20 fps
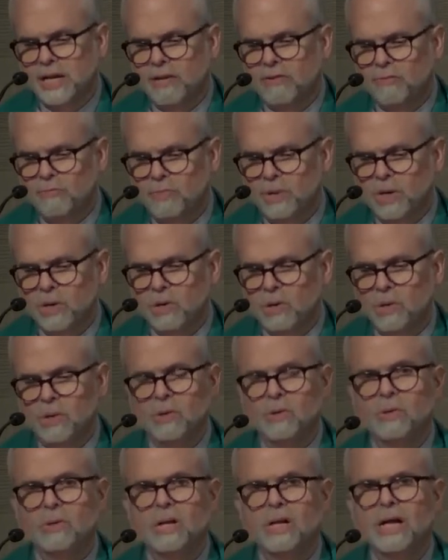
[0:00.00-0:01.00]
of
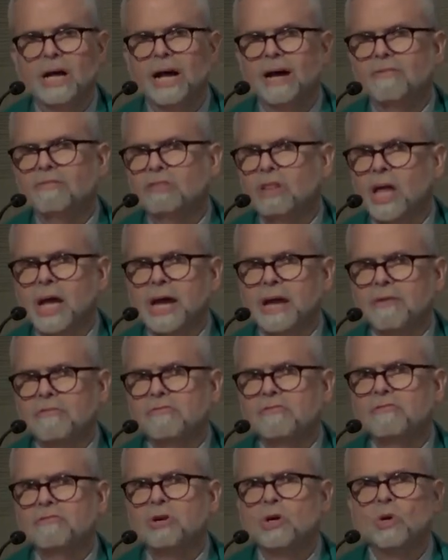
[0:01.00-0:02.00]
miracle of
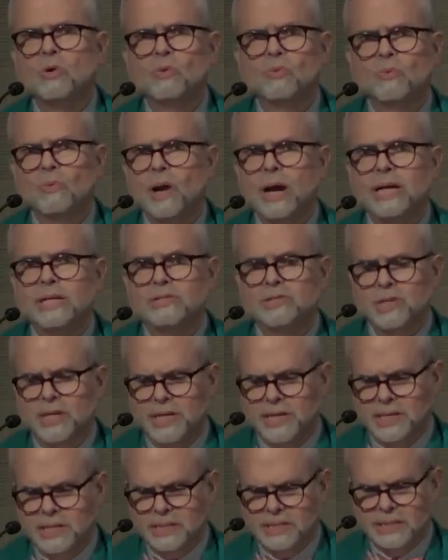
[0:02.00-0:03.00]
life
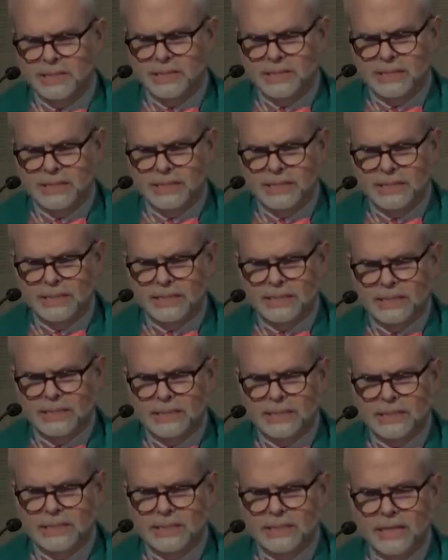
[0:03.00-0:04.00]
rising.
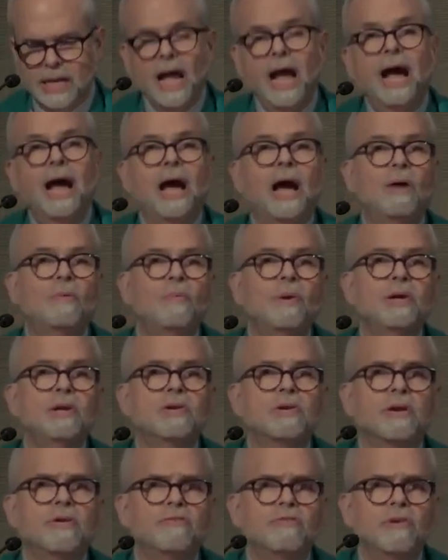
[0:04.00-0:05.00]
I
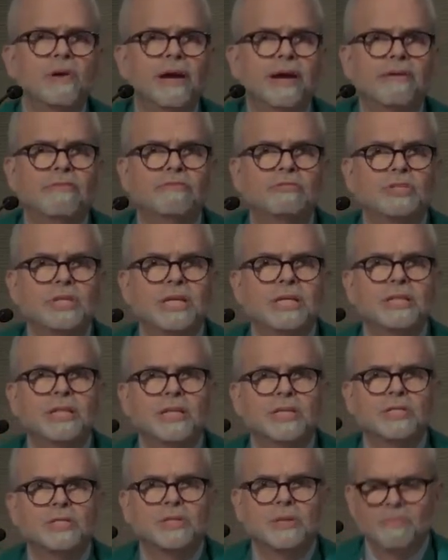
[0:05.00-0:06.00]
wonder if you have seen
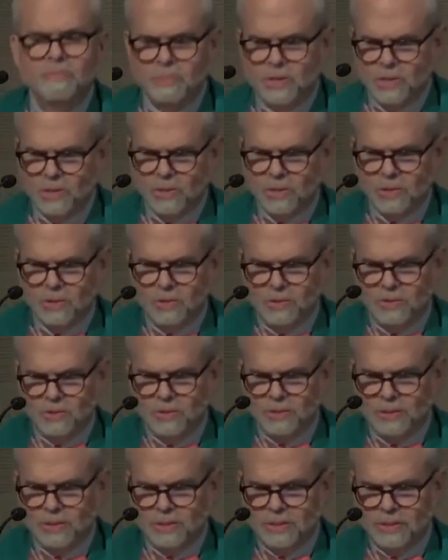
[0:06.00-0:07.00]
this
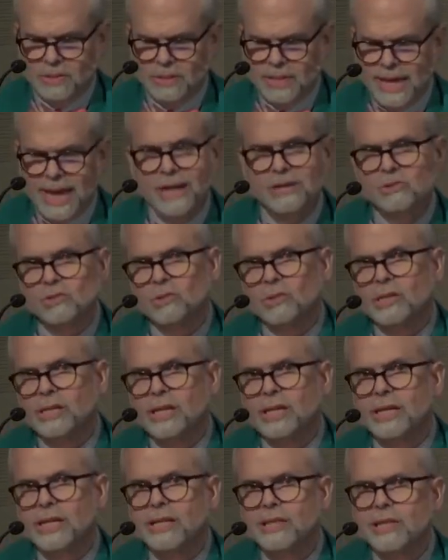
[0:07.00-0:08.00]
miracle
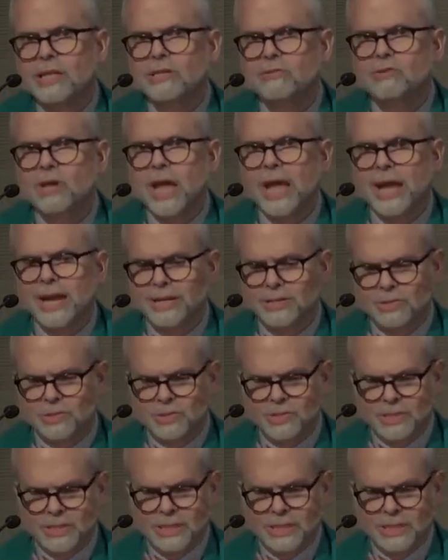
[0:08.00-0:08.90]
actually in these days.